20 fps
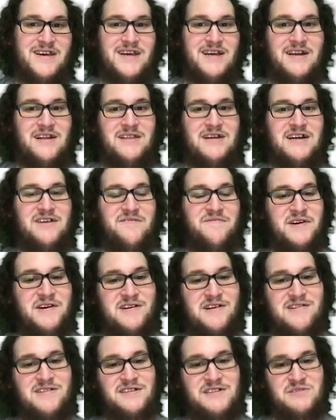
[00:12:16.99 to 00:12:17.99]
And a lot of fiat
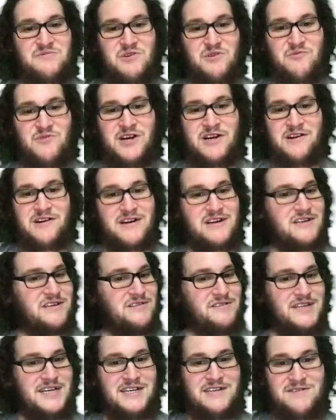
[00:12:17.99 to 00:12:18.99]
currencies worldwide are going to
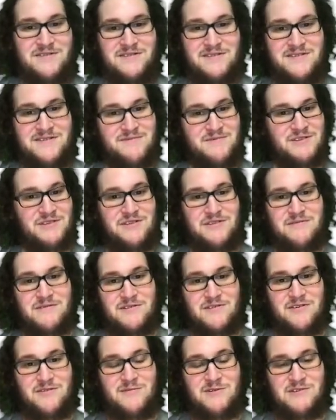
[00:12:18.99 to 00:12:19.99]
go down with the
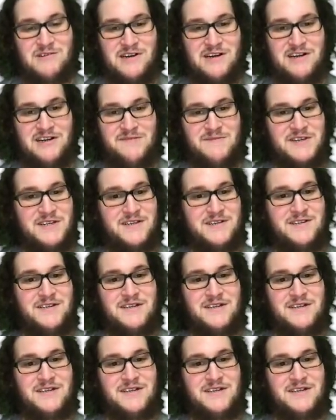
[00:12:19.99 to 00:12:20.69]
global economy.